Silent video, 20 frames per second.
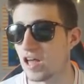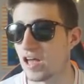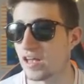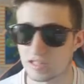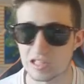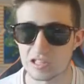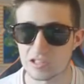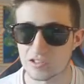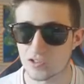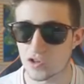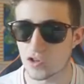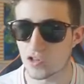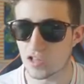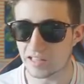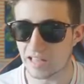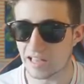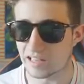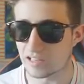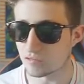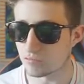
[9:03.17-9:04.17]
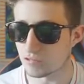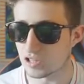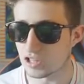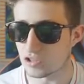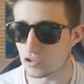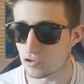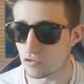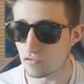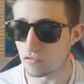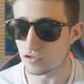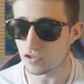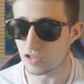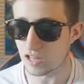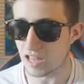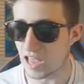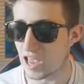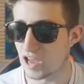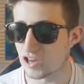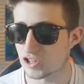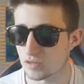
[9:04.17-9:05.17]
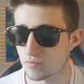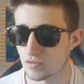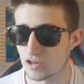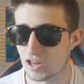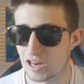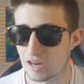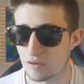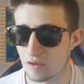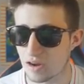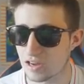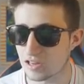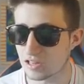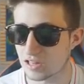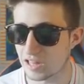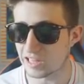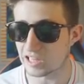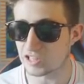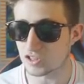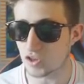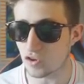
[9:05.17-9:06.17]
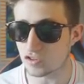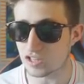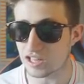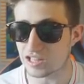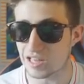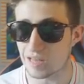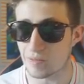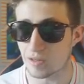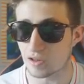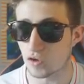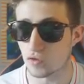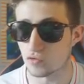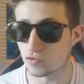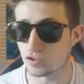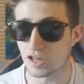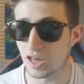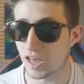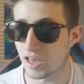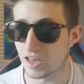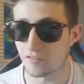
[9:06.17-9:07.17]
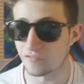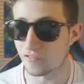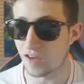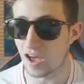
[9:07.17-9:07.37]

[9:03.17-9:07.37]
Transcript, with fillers: like, it's not like I can really use the extra money anyway. Like, as long as I keep like 100k, I'm